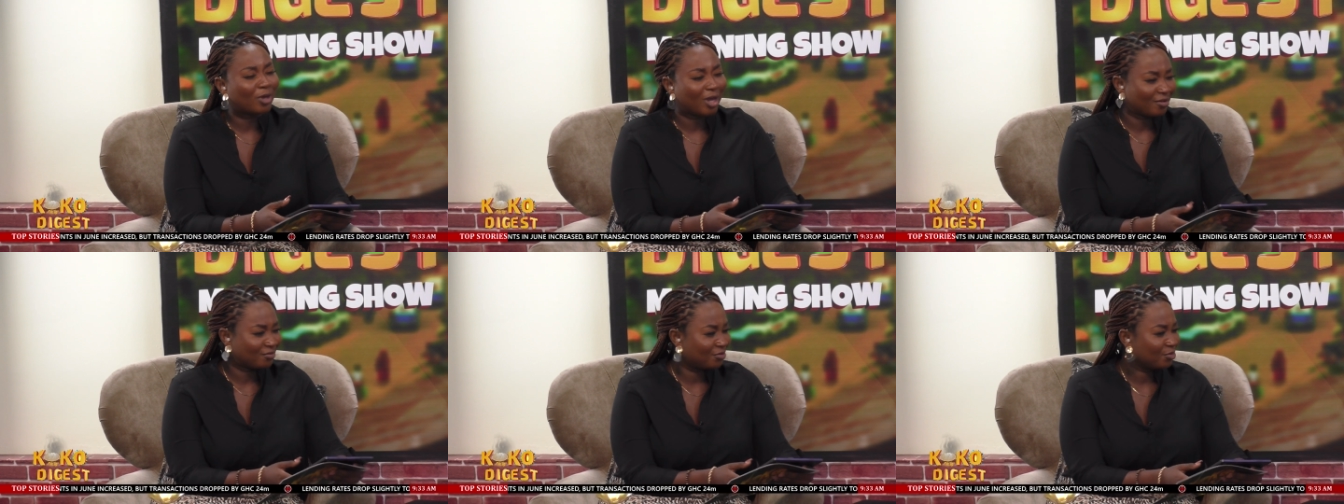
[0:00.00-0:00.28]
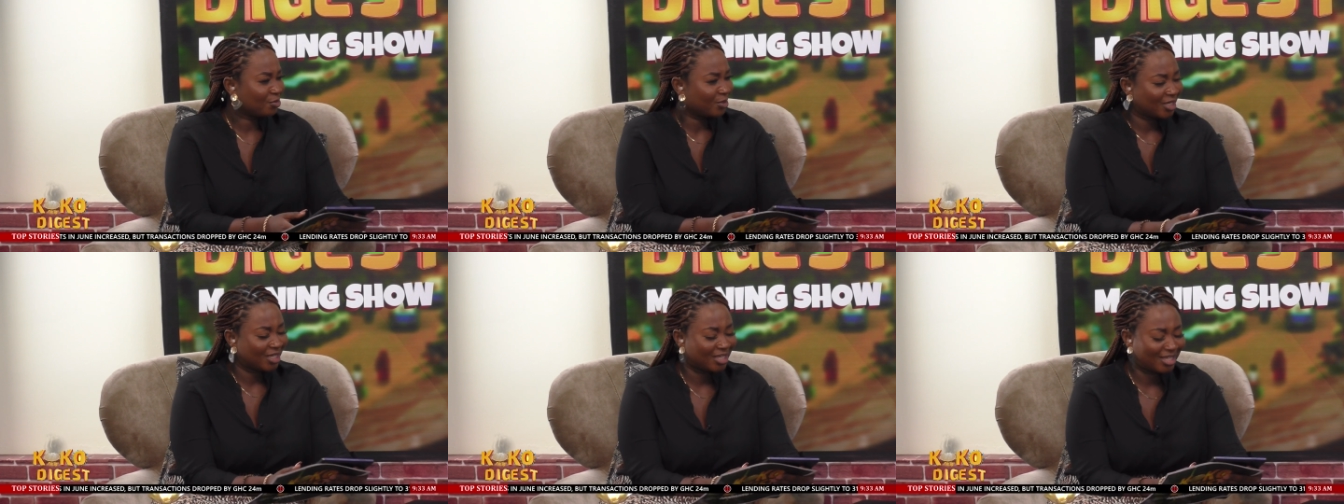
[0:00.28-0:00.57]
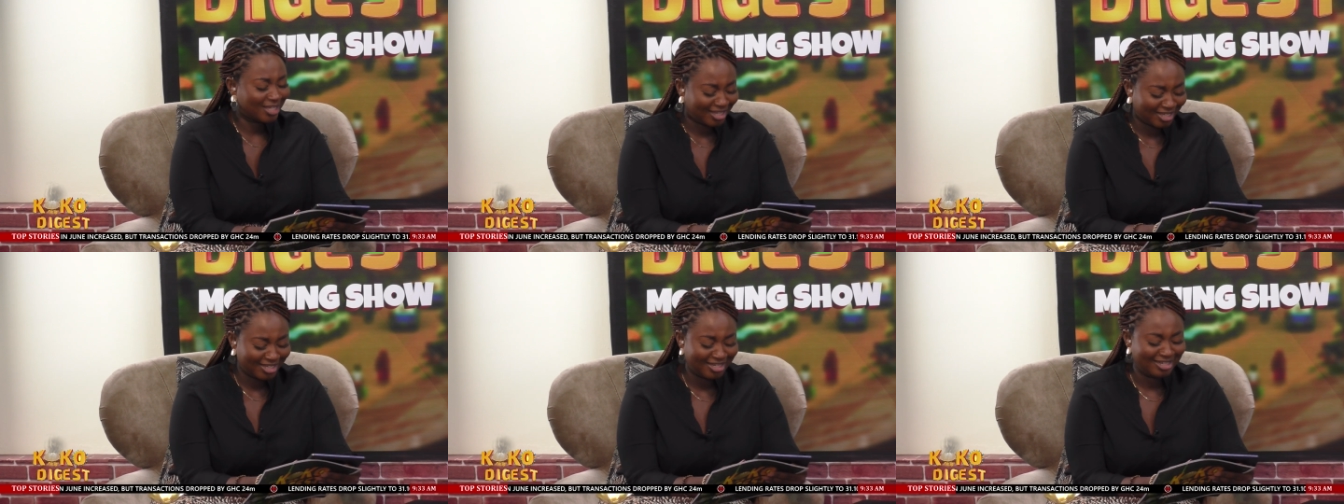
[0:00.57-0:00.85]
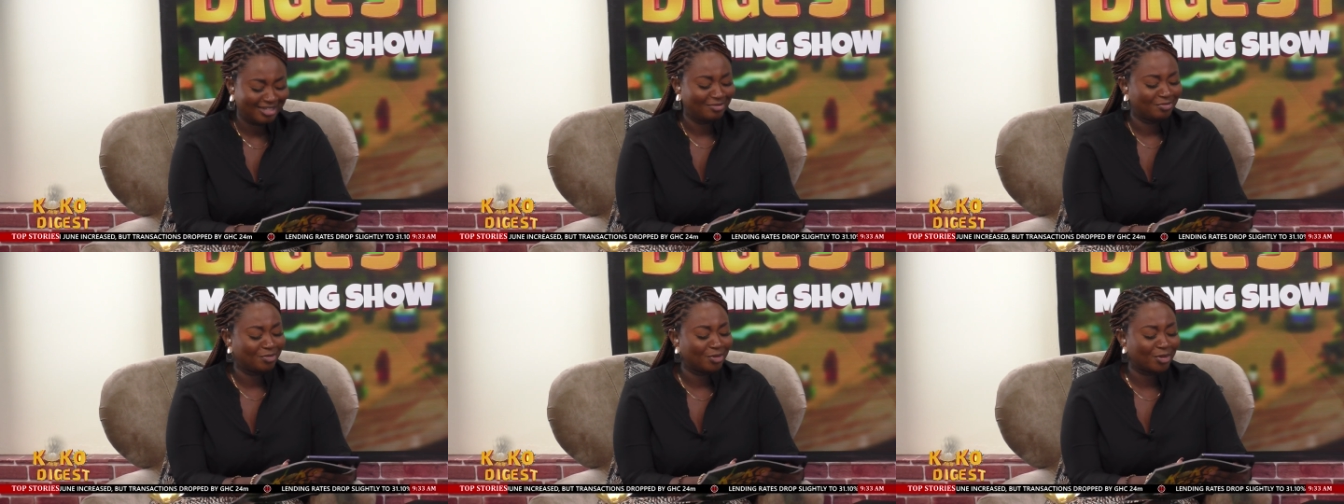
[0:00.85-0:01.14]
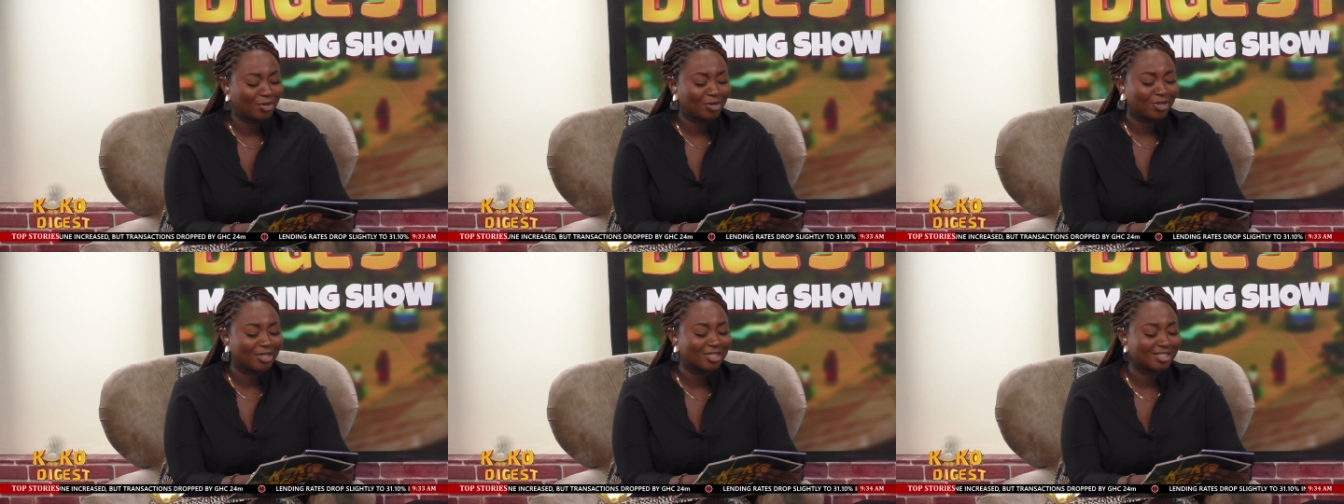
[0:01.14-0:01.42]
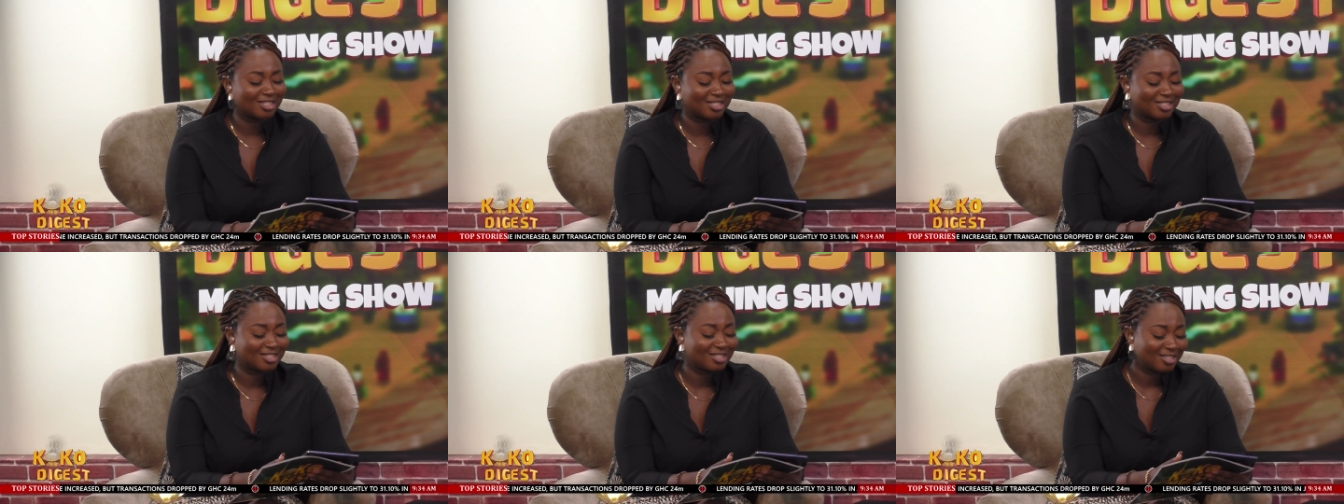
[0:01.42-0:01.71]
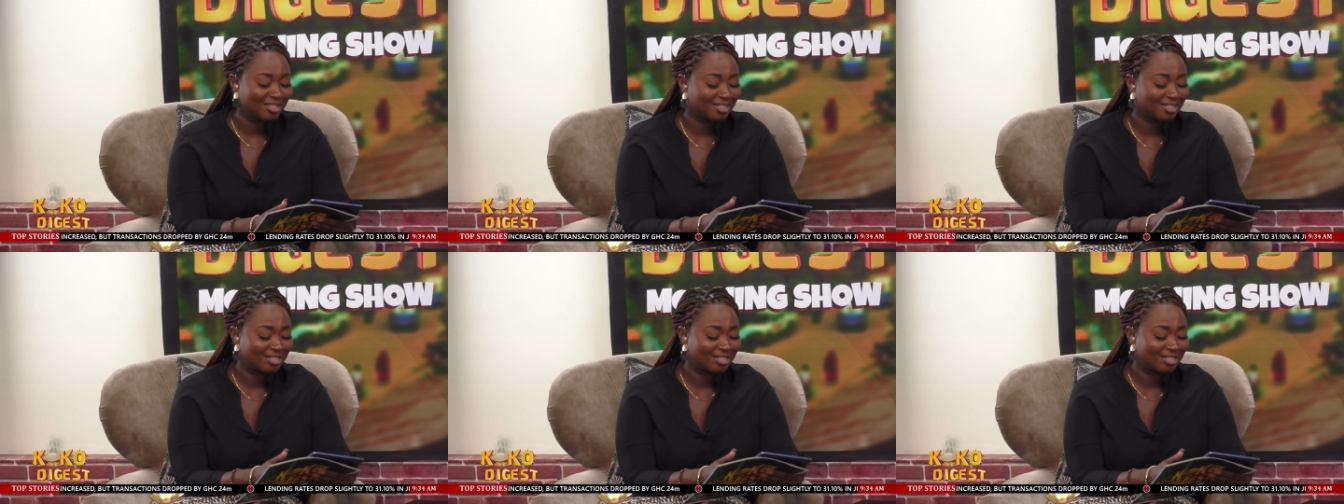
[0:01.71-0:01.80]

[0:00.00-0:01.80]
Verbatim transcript: we'll have you again because